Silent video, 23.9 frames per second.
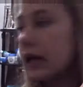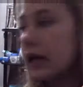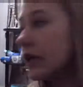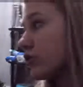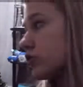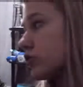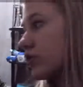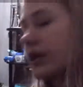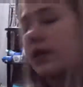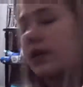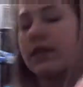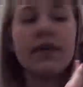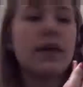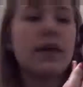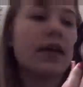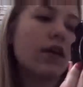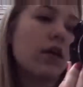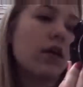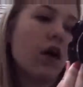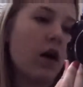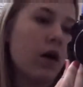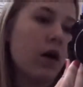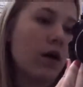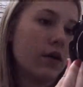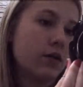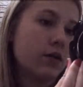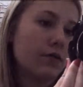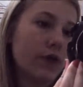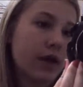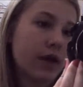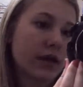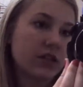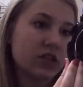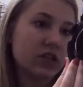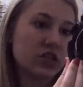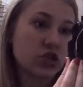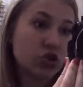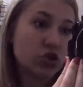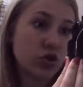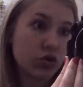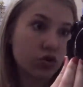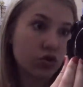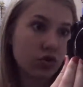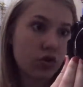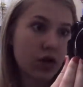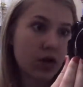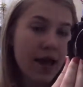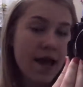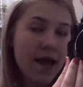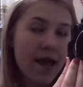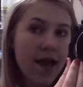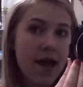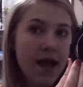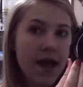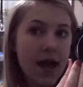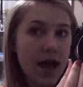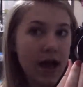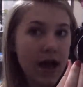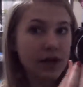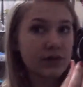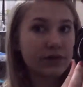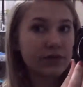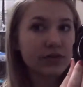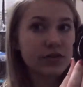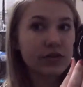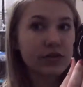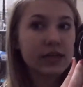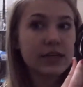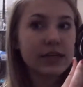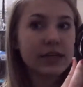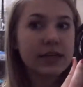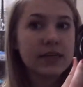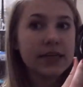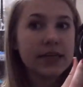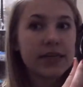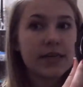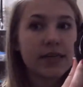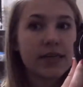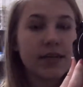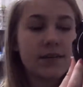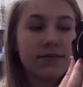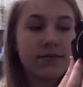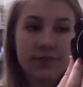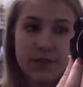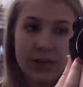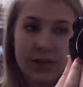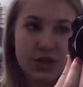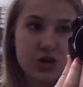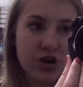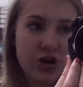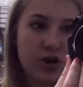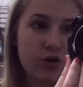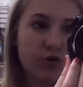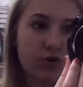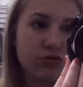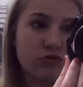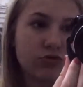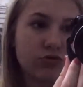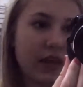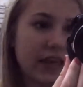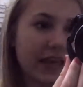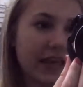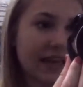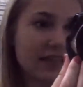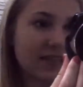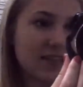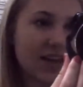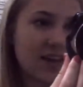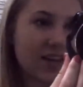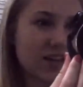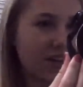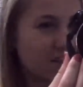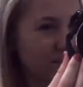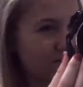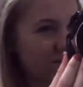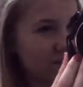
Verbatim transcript: entry thing on Breakfast Journal every video, like at the end of the